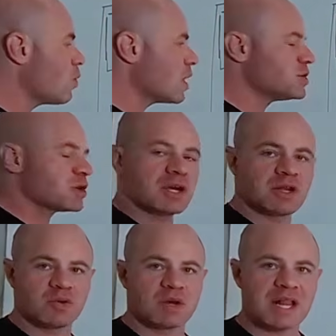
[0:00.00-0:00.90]
what you're
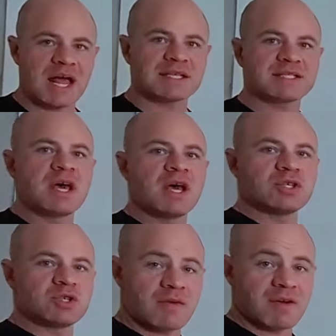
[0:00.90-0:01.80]
gonna do in a class.
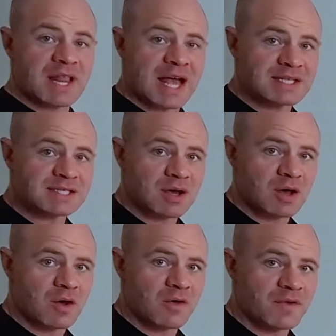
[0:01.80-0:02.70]
So you have a class
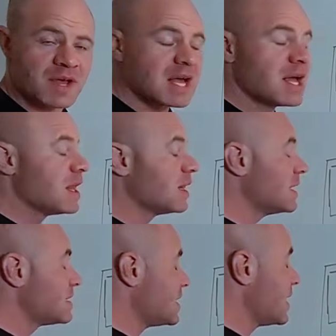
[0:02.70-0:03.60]
of,
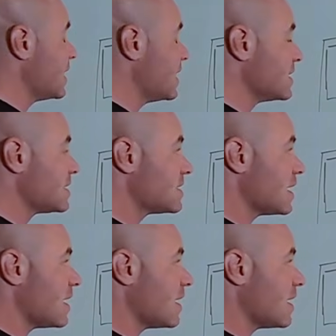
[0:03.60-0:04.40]
let's say it's